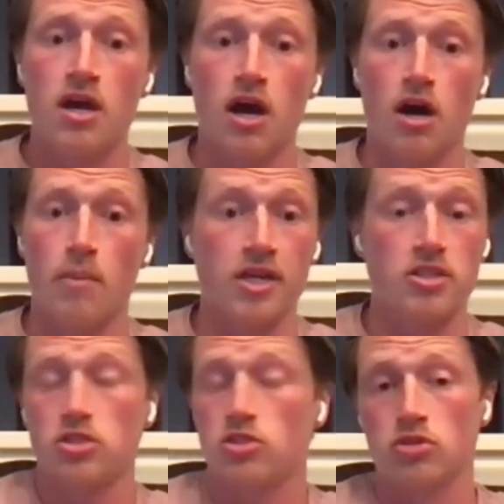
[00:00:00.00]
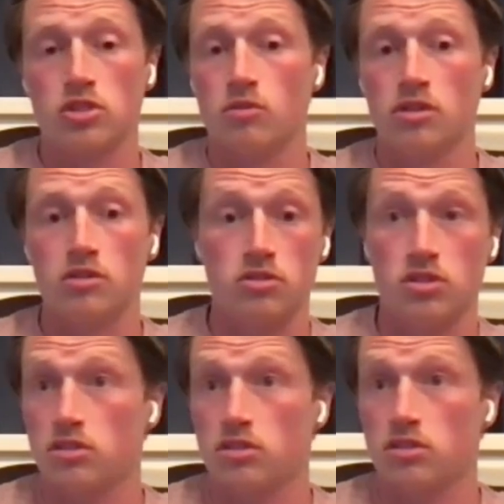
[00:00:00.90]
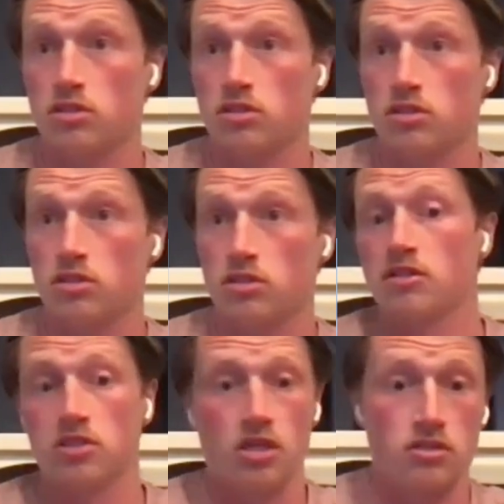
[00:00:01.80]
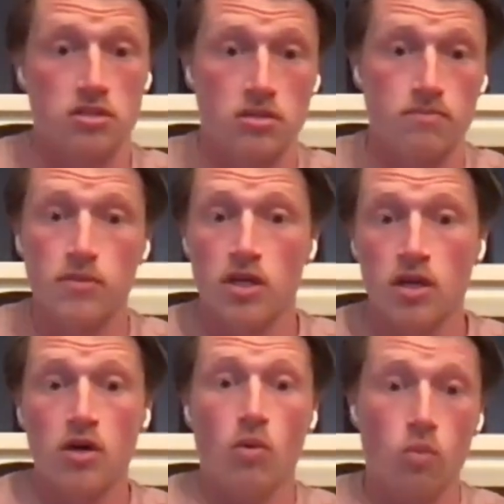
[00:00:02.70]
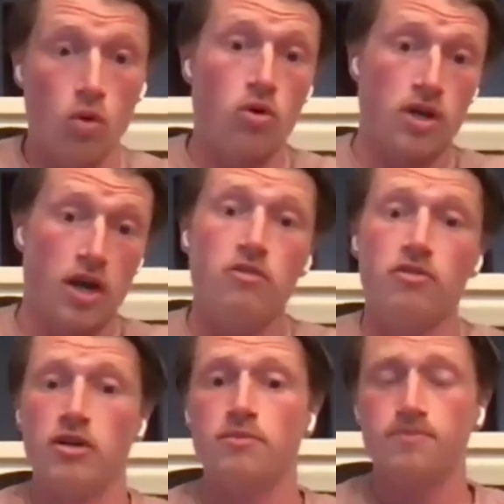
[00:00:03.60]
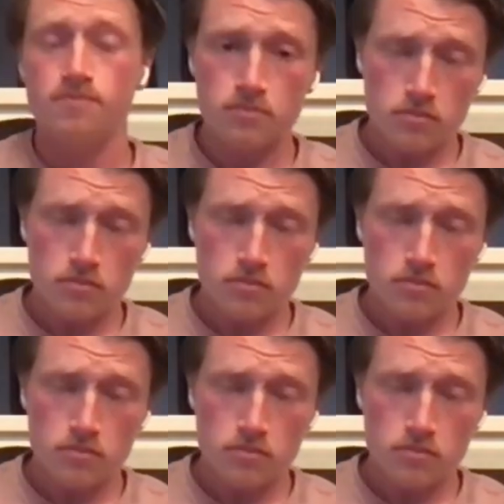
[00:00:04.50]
Yes. Um, and I just saw yes. someone get off their bike and start to walk over.